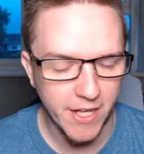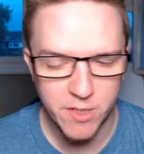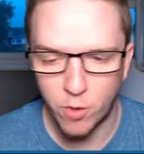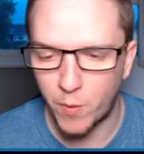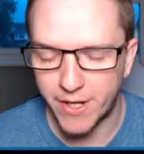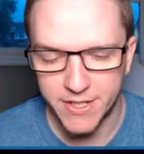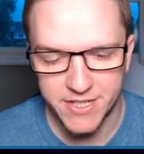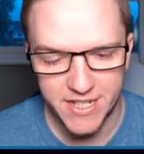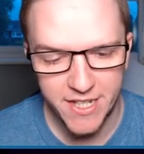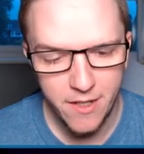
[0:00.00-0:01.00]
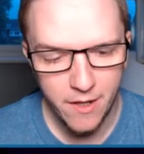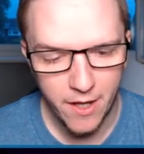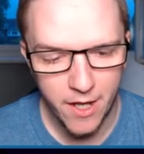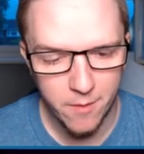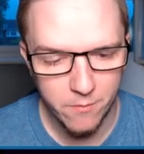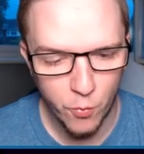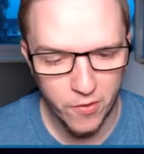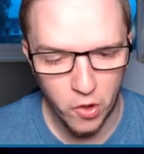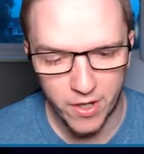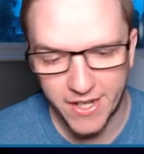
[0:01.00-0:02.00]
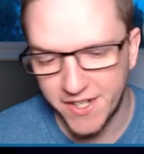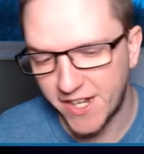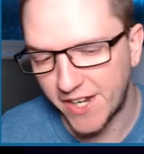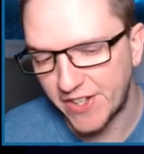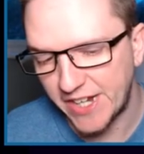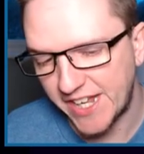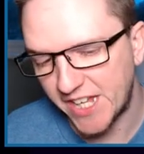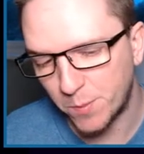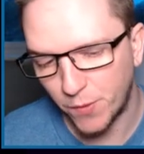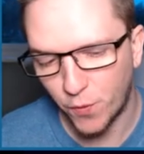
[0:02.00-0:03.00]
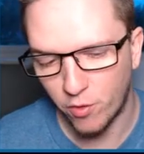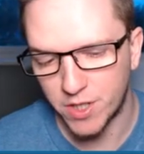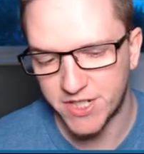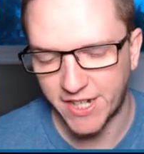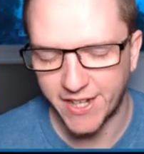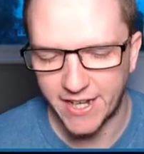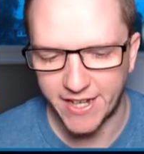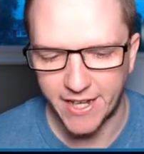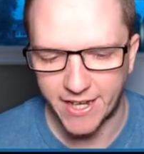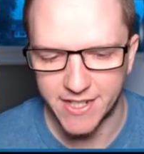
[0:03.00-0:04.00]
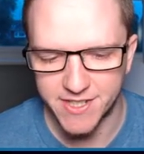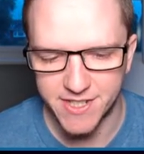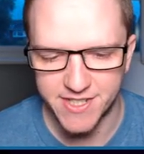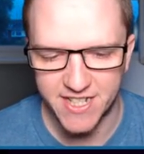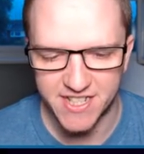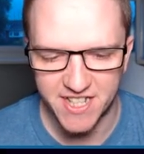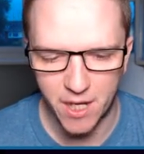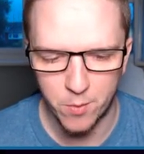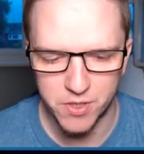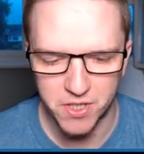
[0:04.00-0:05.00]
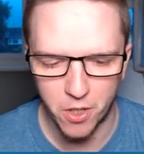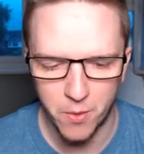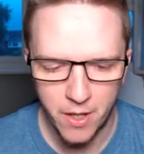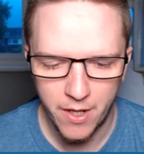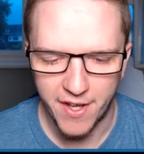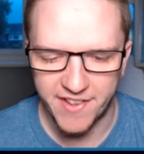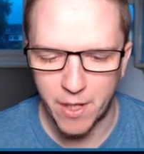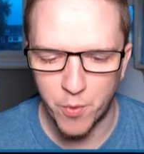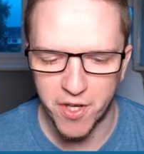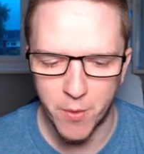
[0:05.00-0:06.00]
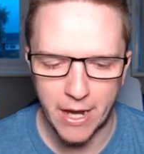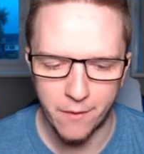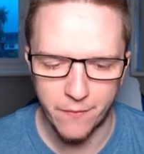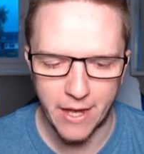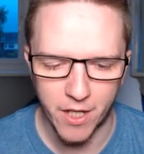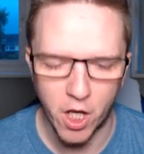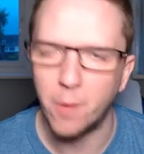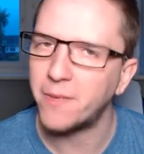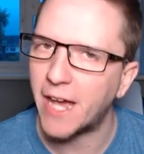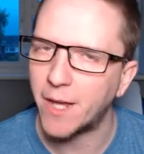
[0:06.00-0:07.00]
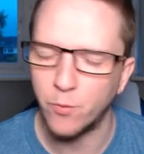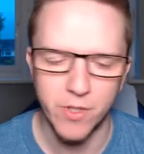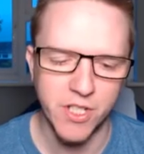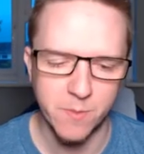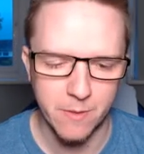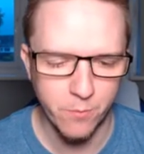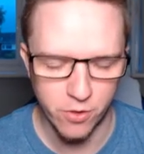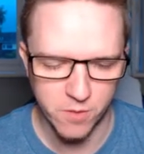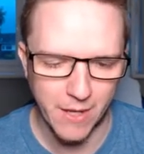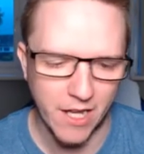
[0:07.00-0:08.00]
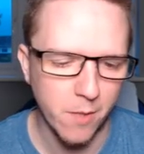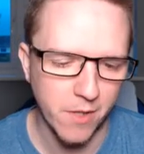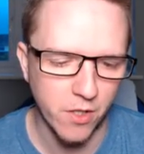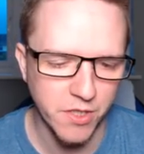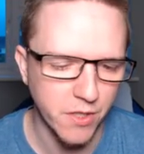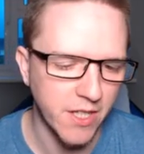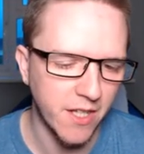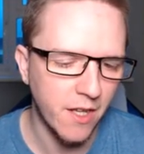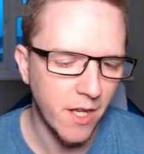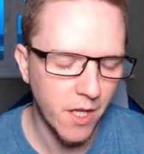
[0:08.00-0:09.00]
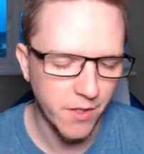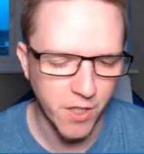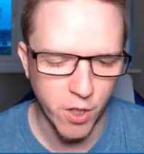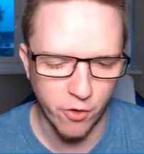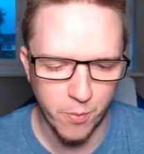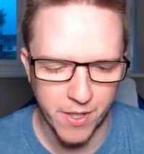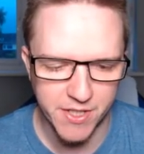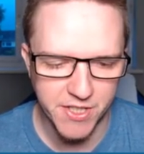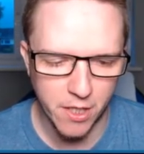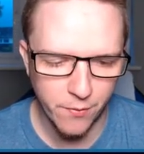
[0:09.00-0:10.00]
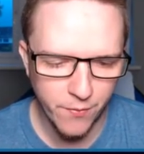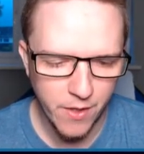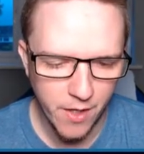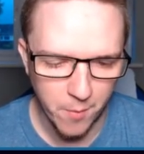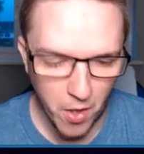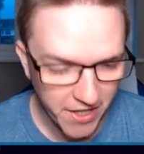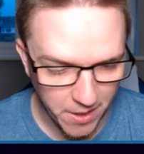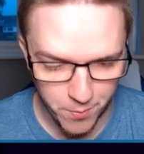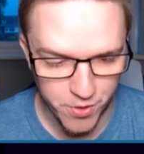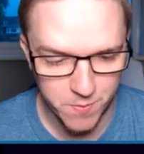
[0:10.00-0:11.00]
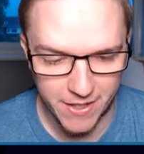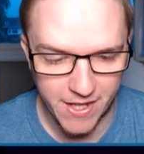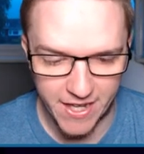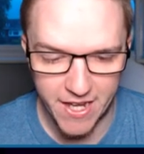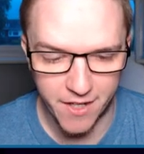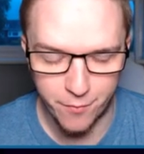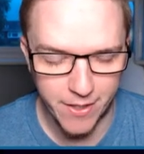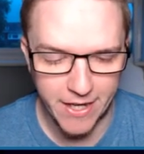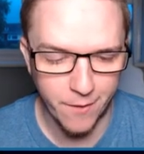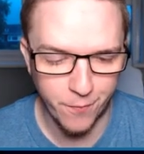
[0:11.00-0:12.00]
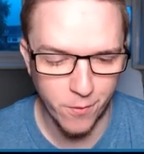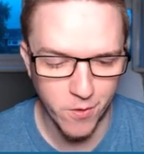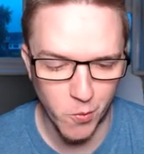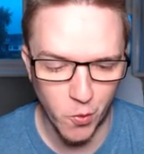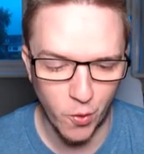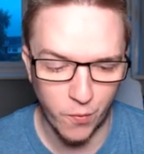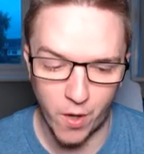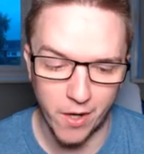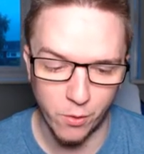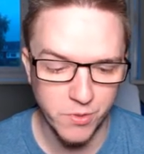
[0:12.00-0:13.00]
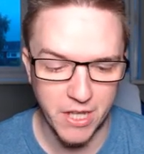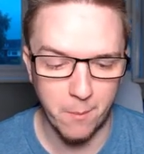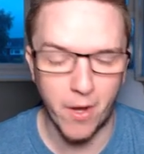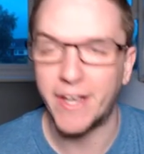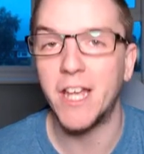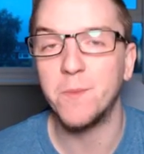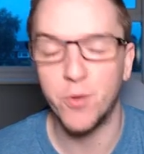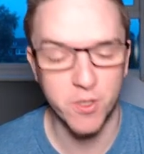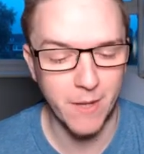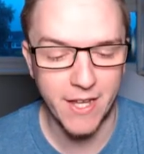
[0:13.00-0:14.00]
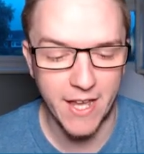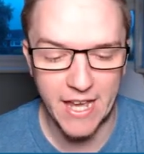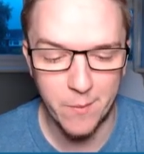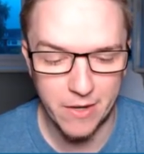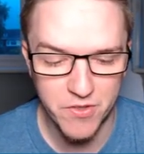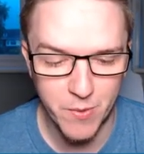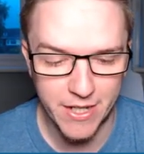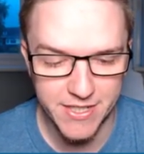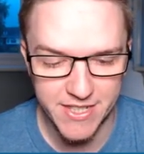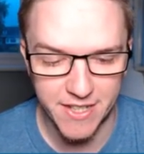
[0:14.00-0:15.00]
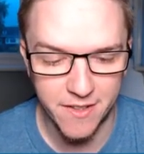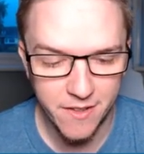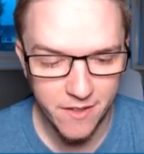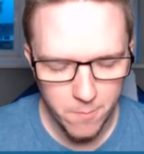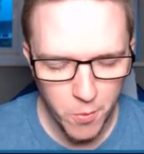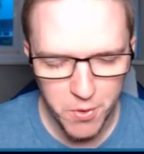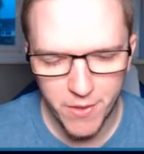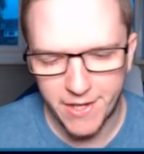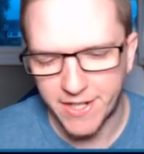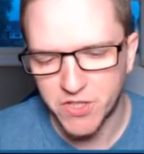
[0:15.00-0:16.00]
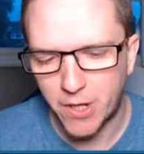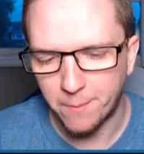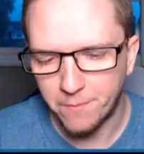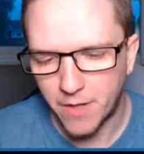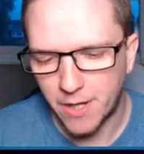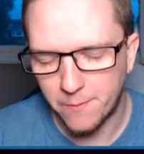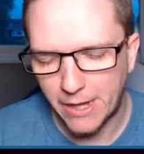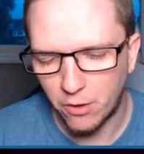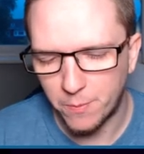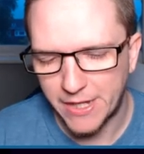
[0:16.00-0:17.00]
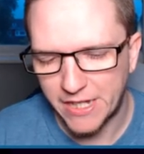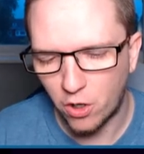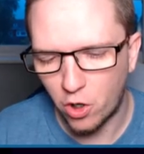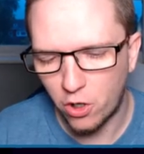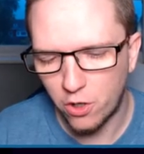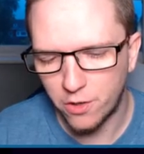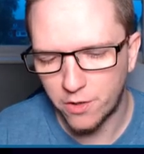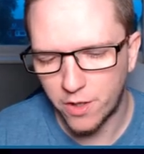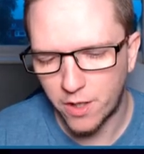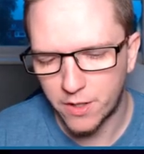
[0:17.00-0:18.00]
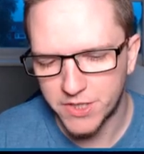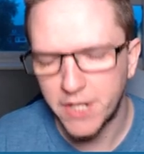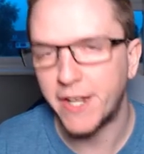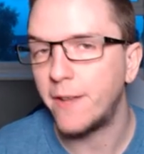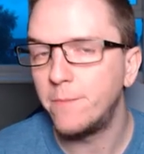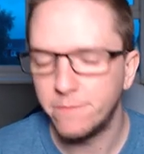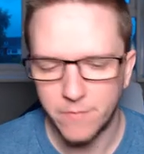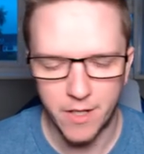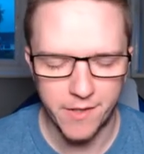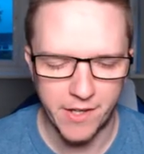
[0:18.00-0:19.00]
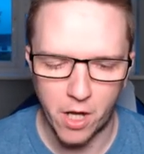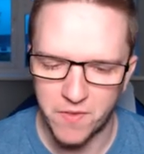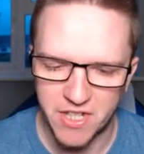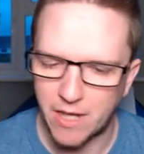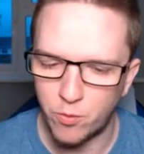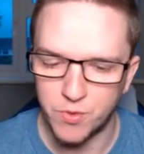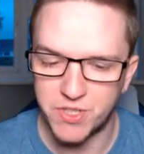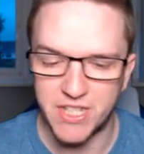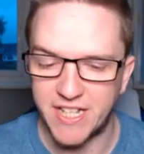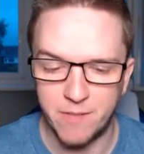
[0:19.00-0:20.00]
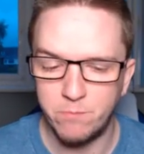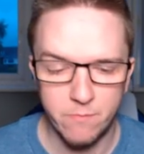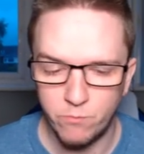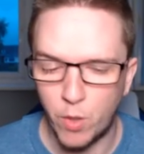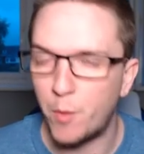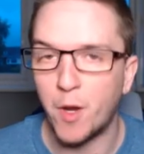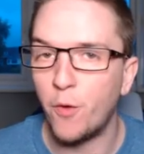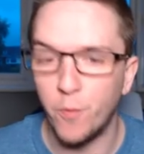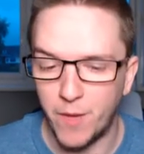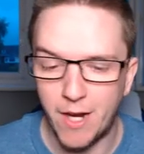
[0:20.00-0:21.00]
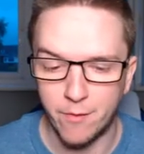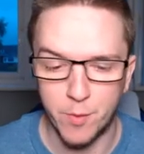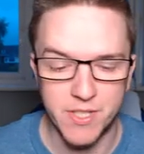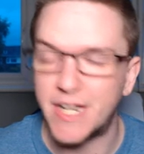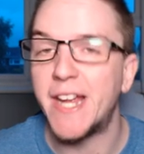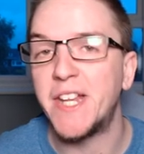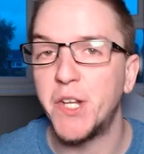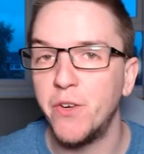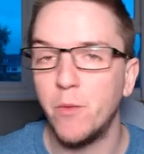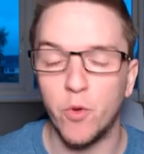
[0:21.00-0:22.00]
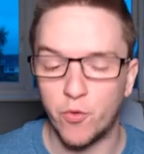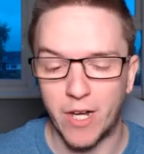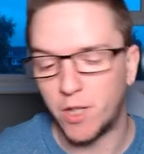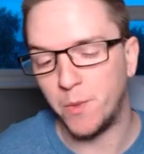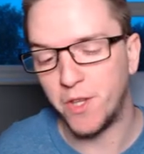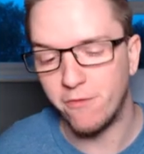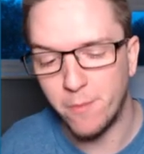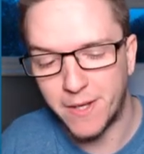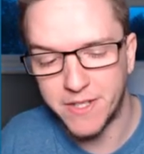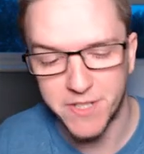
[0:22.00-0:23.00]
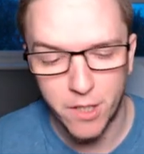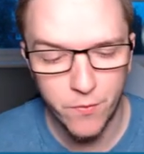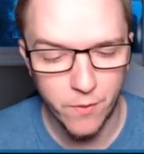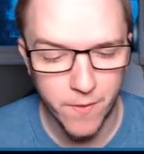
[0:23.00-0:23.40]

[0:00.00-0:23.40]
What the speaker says: I guess we'll wait and see. We've got Kinia in the league before our second leg against CSKA Moscow. And then we do have that cup game, which has been pushed back because of the European stuff. It might get pushed back again. If we get through to the quarterfinals, that might get pushed back again. We'll have to wait and see. But we'll do that next time. That will be on Sunday. And then after that, we'll see where we go from there. If we stay in Europe, we'll crack on with the European stuff.